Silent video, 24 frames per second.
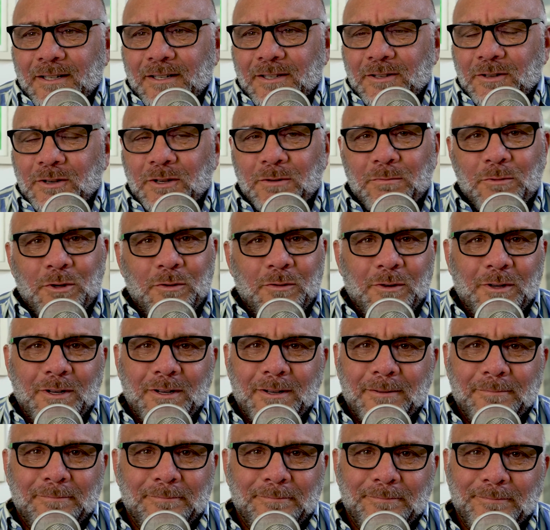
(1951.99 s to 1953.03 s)
you can move
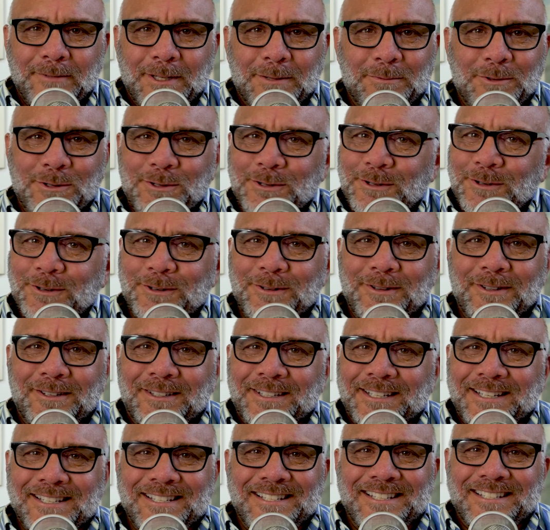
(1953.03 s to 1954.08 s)
on. I'm sure the
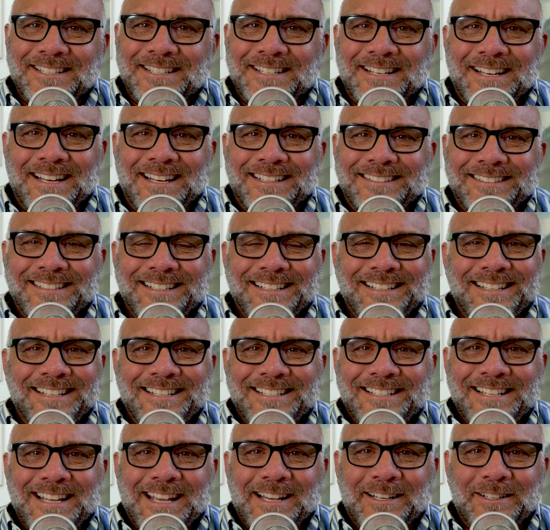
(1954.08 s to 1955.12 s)
list is not
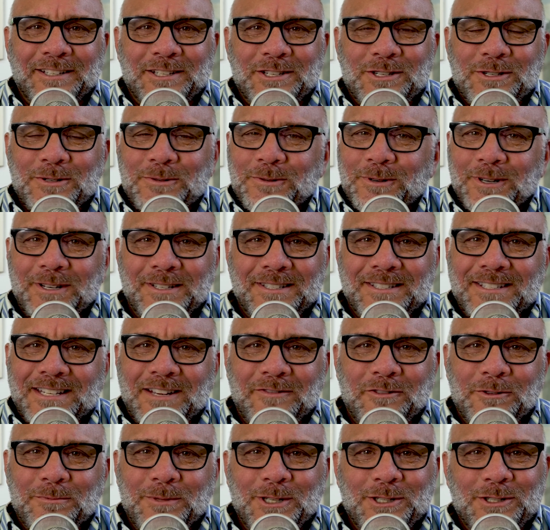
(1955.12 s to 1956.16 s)
exactly short. It's
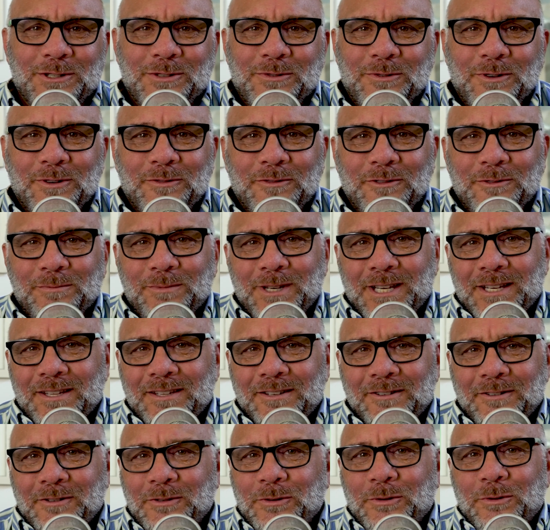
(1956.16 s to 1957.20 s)
never been short for me.
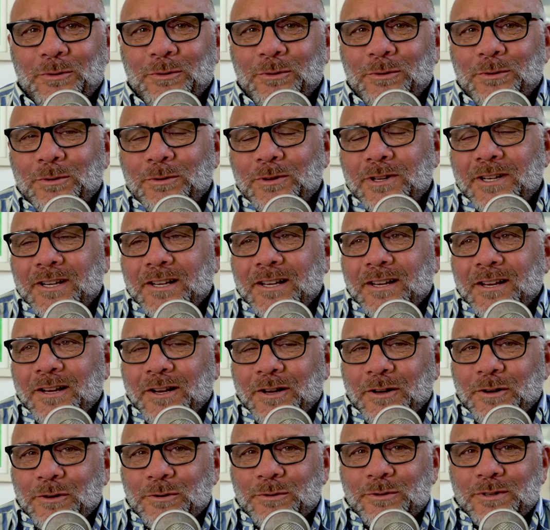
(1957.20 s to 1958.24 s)
There are a whole
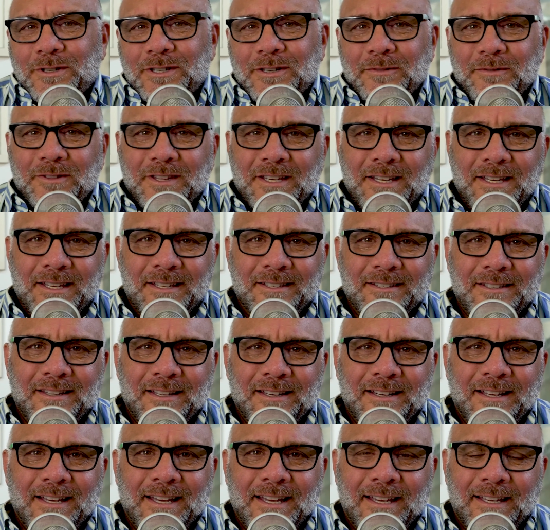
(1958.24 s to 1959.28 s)
host of things
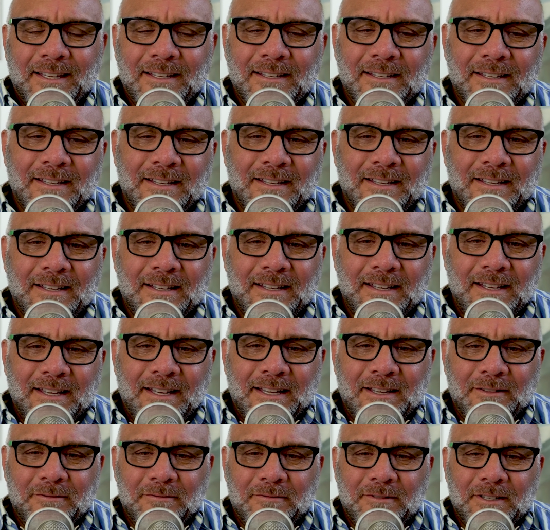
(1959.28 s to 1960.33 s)
that I
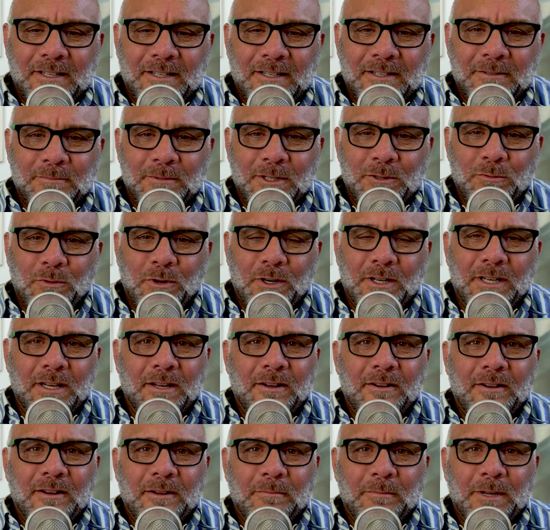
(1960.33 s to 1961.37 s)
have been
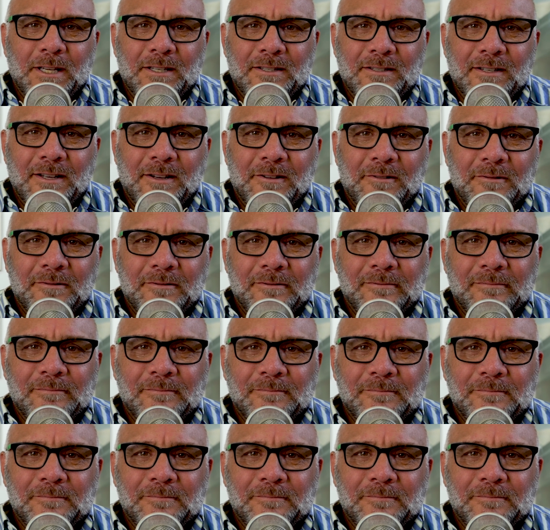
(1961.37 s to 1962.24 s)
working on myself.